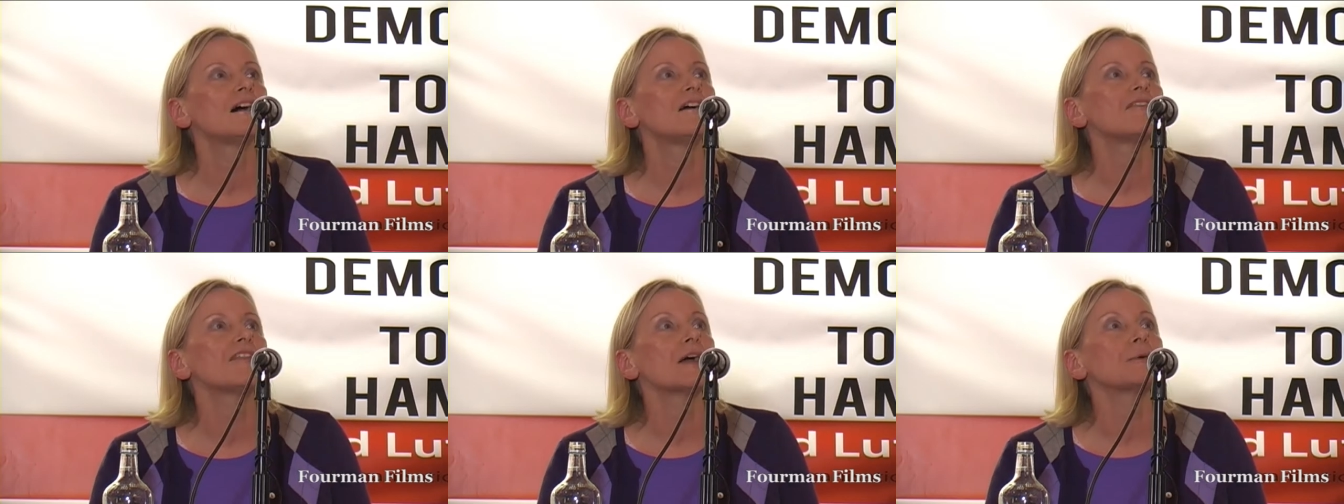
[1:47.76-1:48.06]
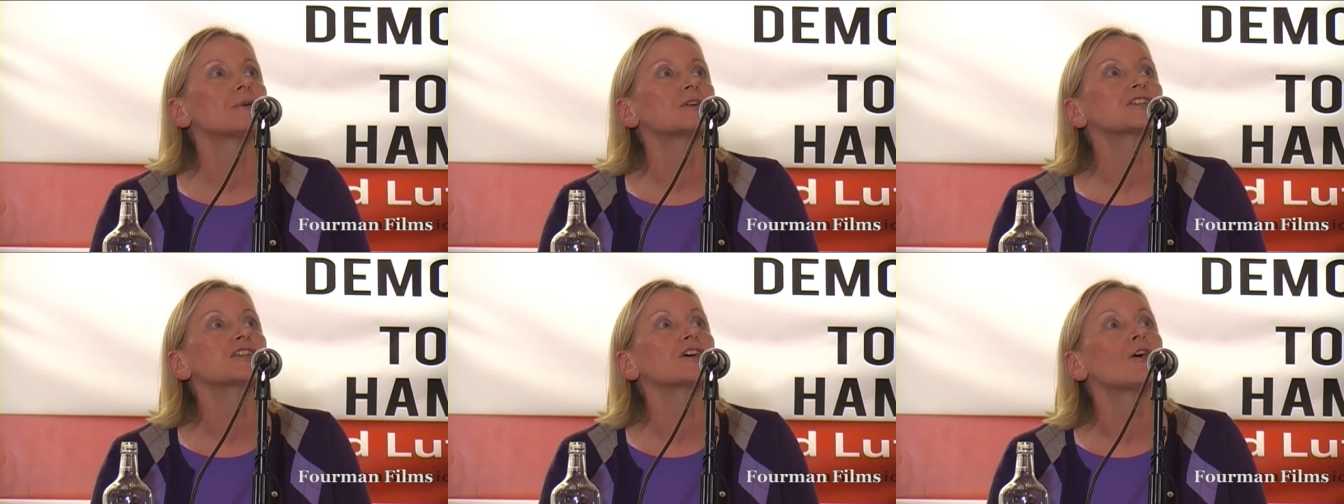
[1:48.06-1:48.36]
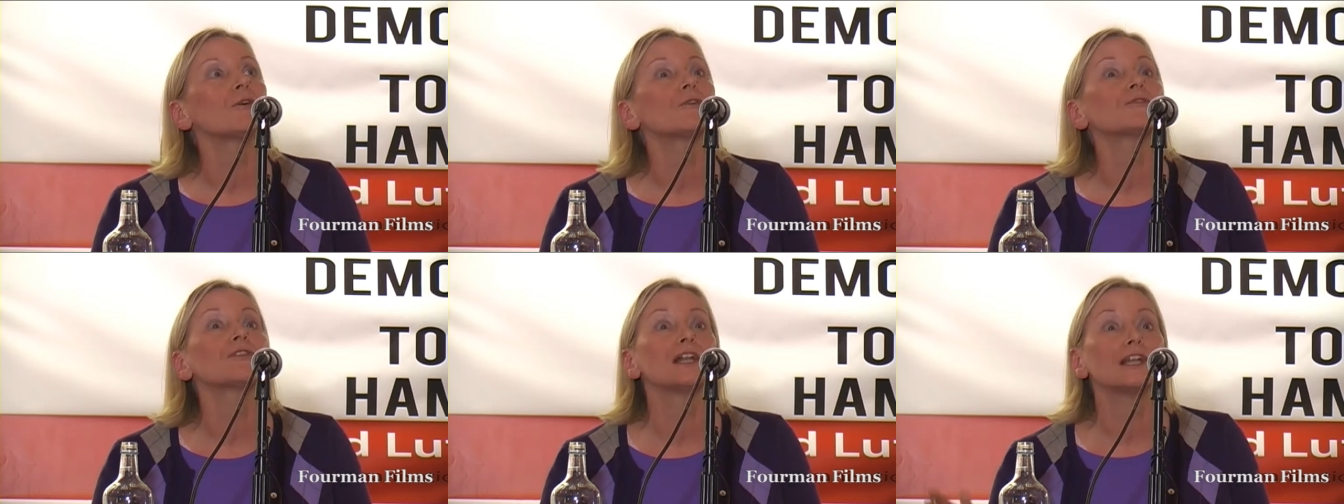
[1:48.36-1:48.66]
They were
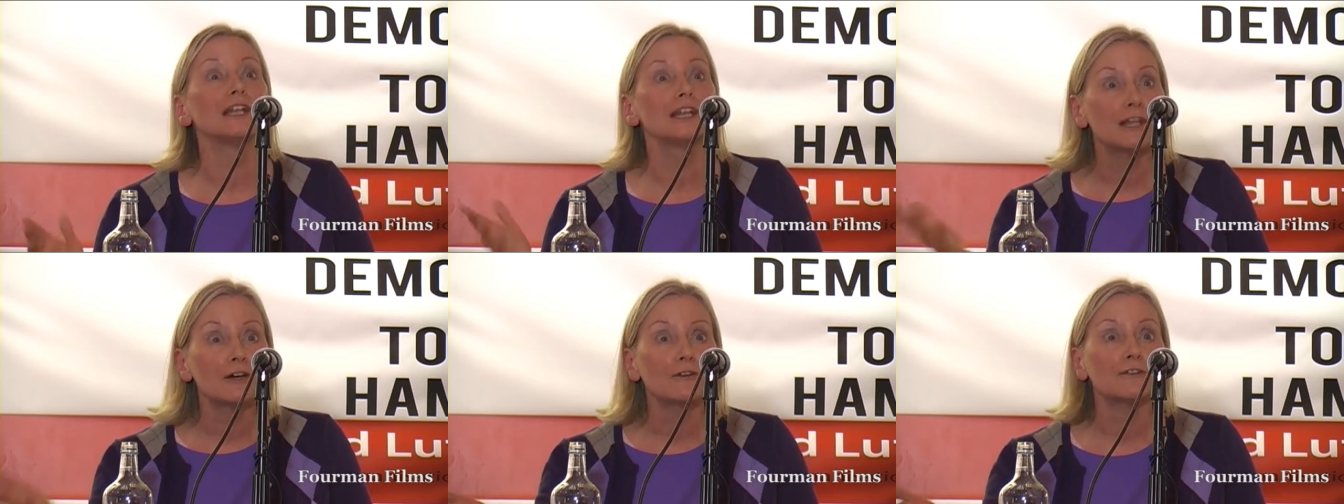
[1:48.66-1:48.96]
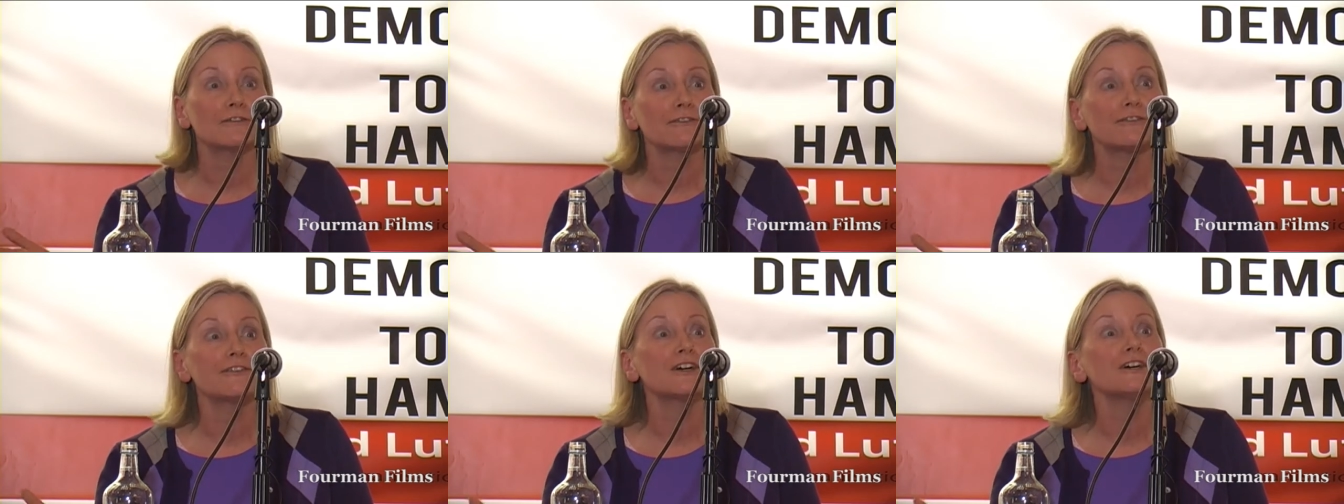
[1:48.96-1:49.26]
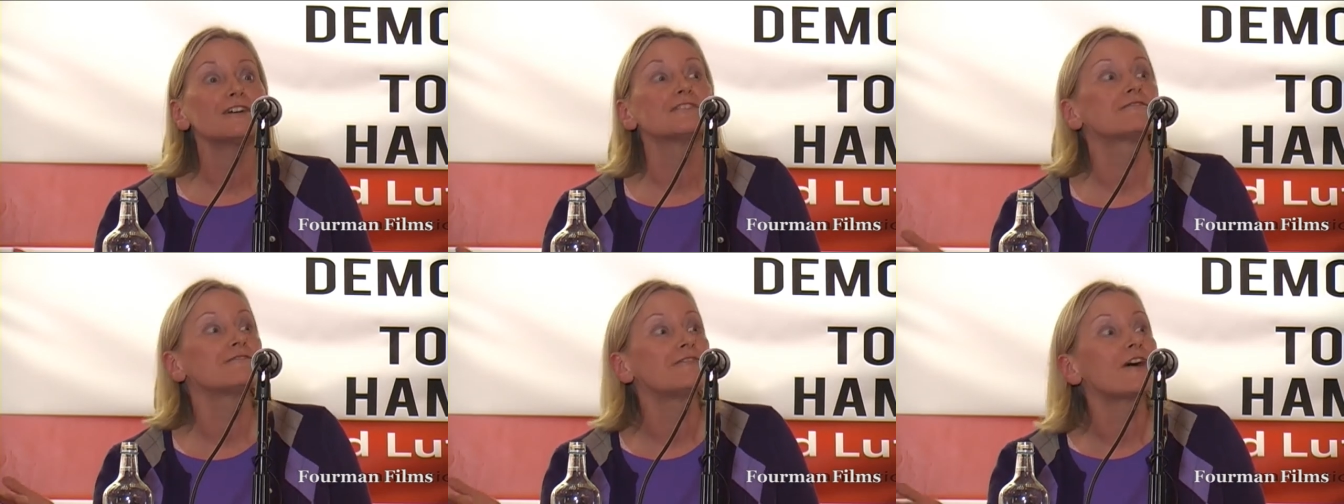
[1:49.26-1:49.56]
told that Lutfur
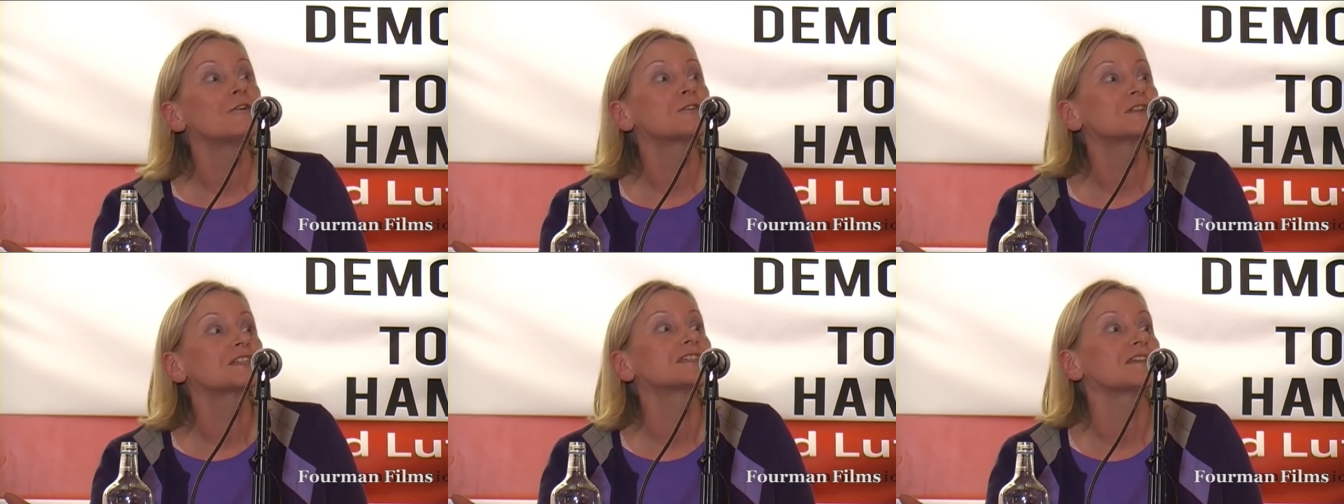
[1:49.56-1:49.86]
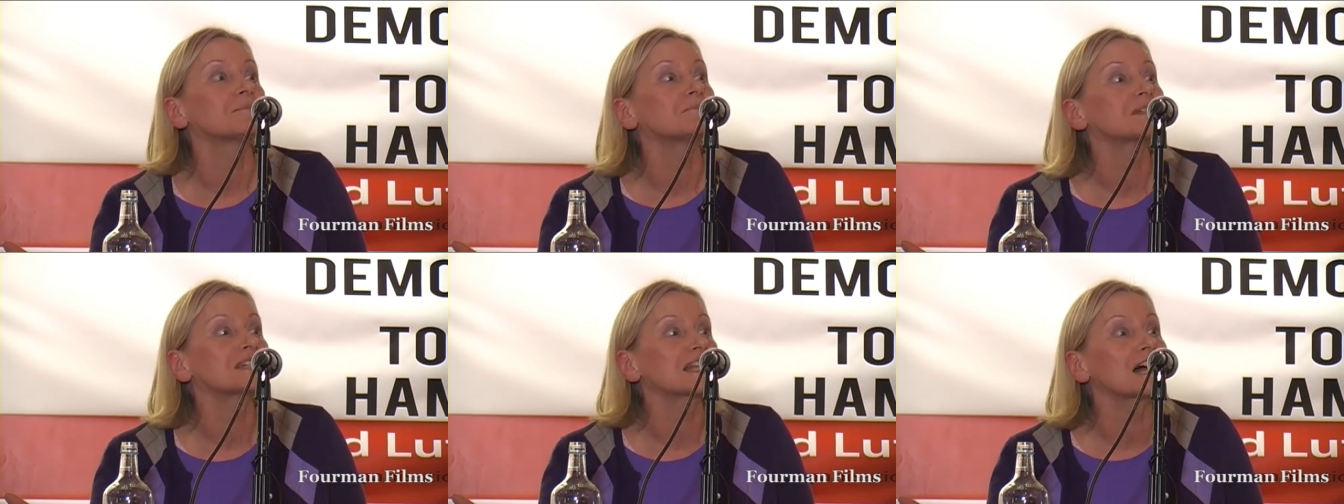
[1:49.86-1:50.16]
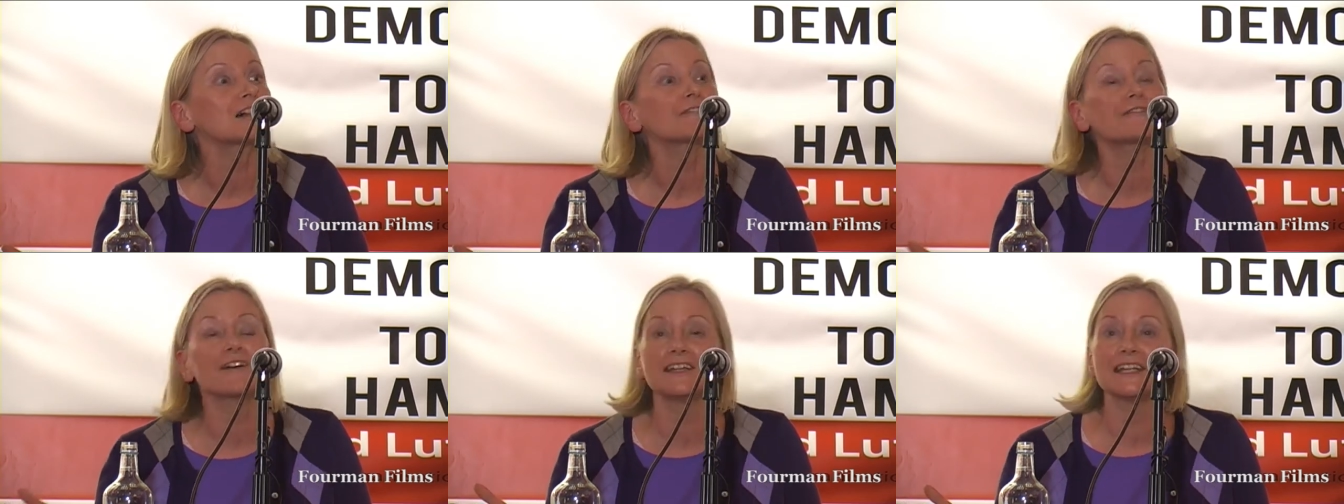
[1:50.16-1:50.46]
had voted
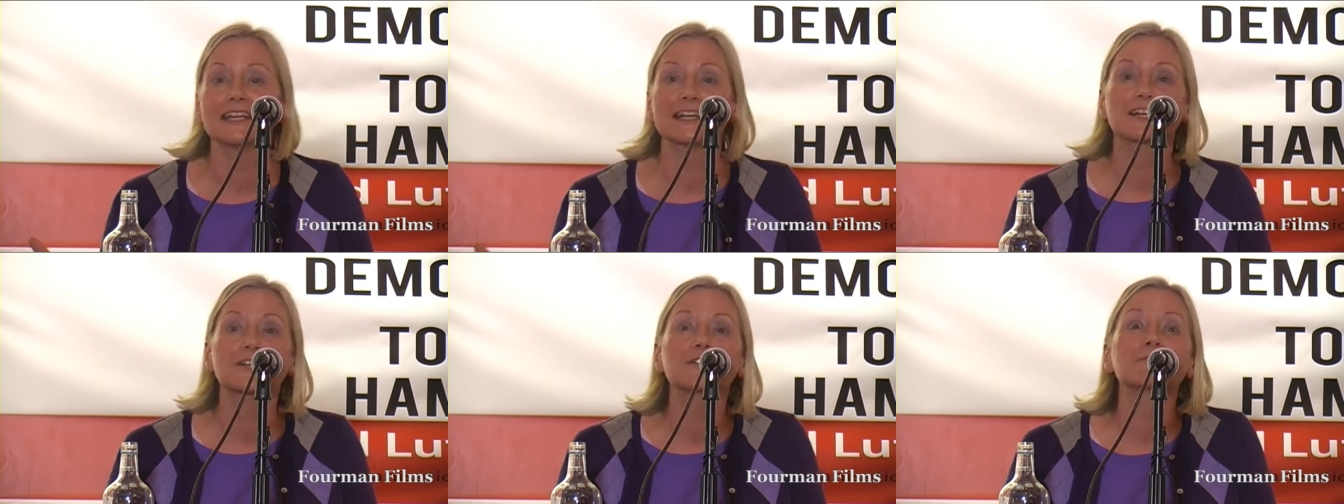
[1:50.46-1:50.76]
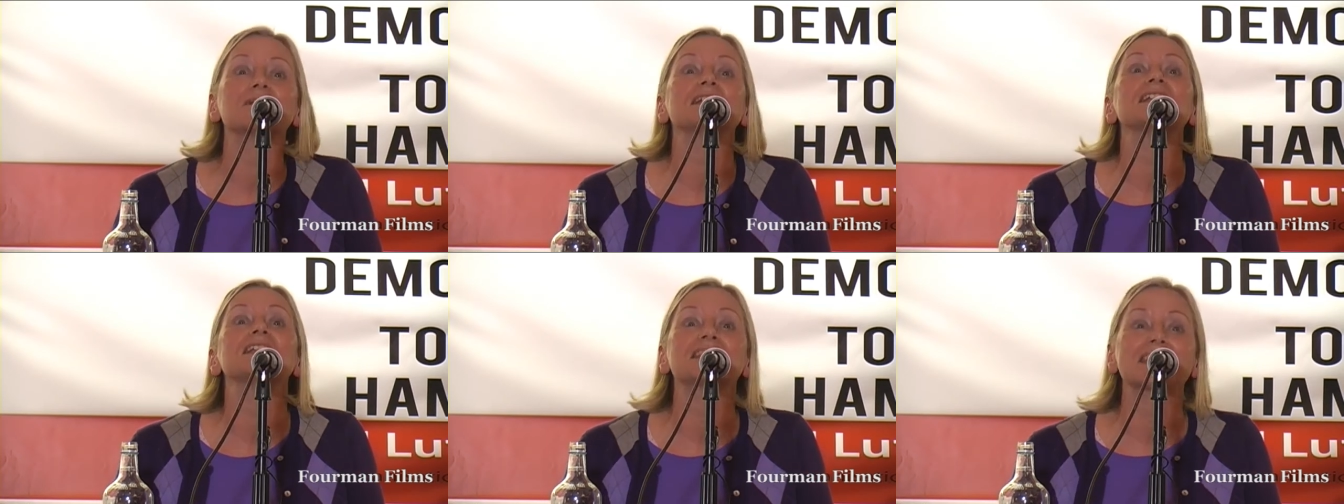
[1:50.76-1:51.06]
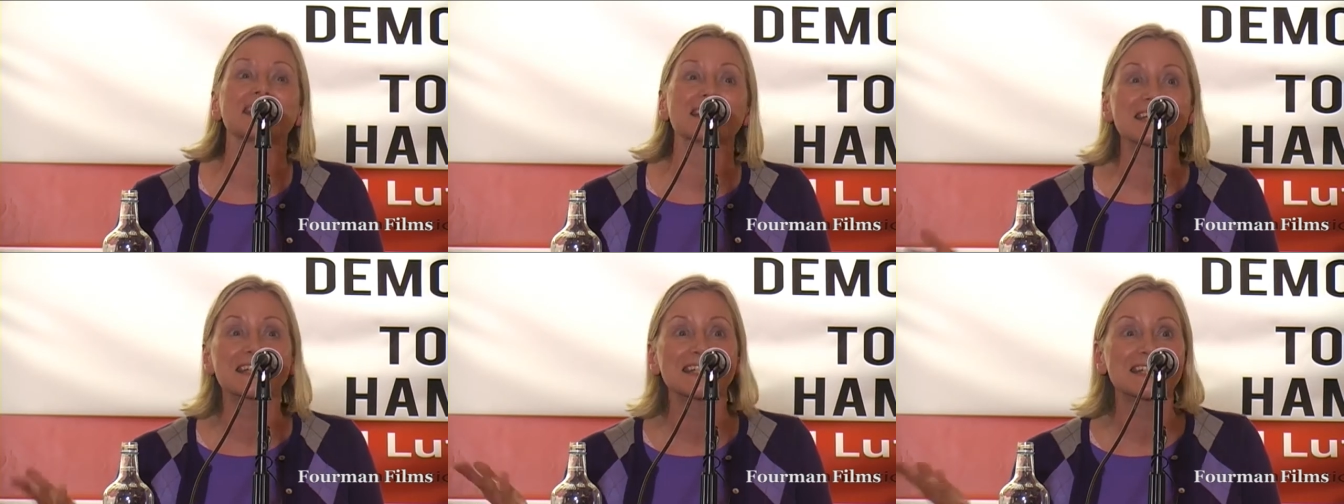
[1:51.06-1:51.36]
himself an increase
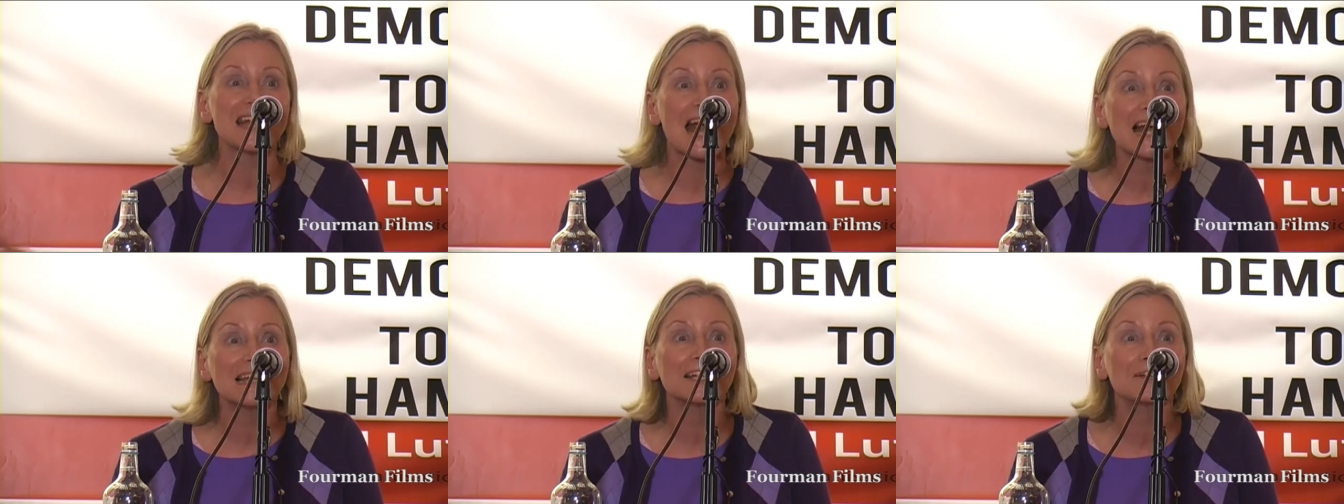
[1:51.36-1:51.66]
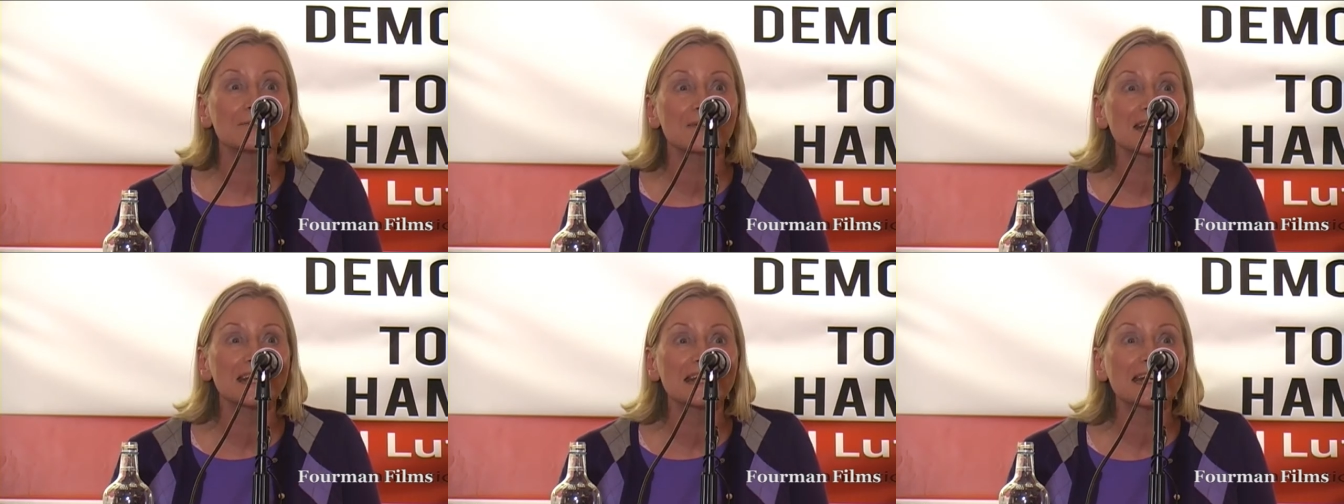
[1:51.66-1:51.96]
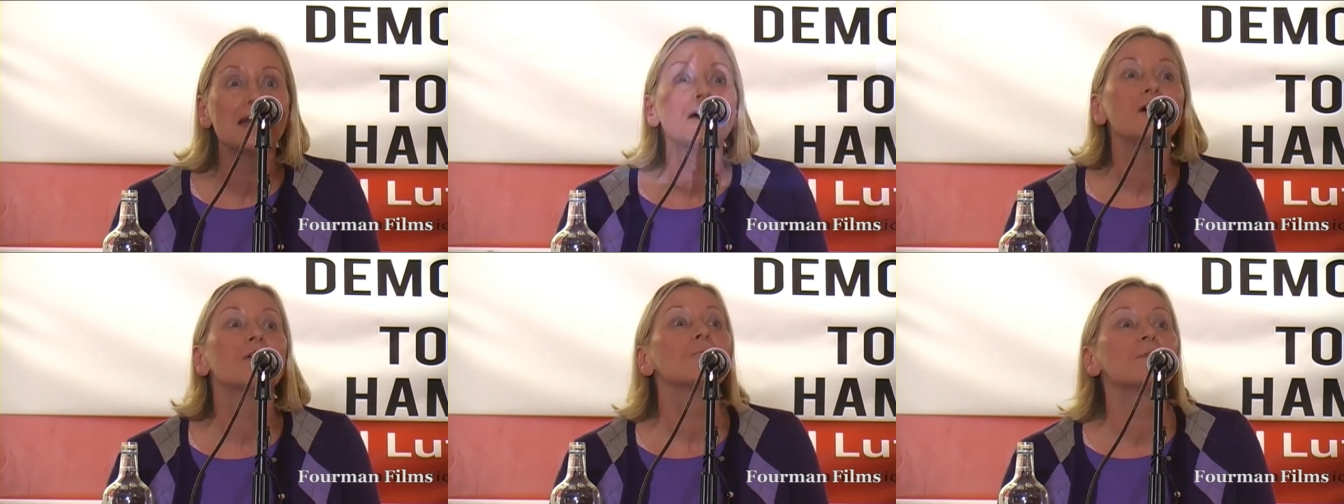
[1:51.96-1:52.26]
in
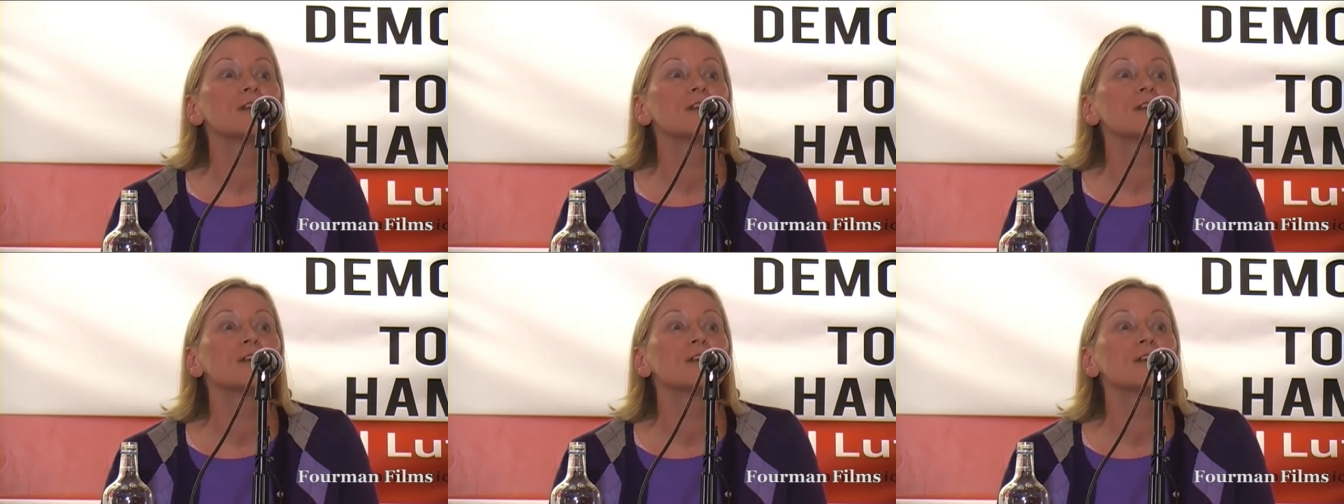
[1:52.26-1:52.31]
salary,